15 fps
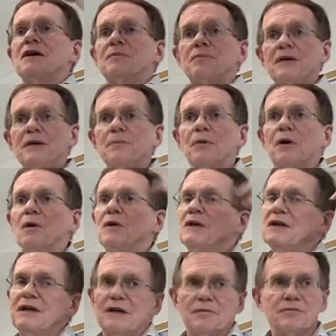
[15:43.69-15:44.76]
people,
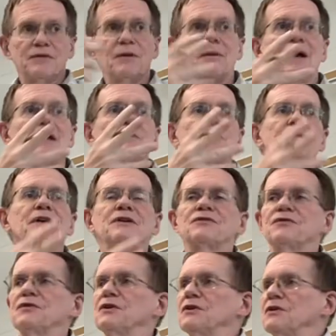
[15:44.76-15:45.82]
somebody brings
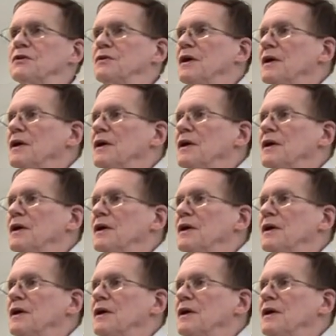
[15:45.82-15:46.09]
food.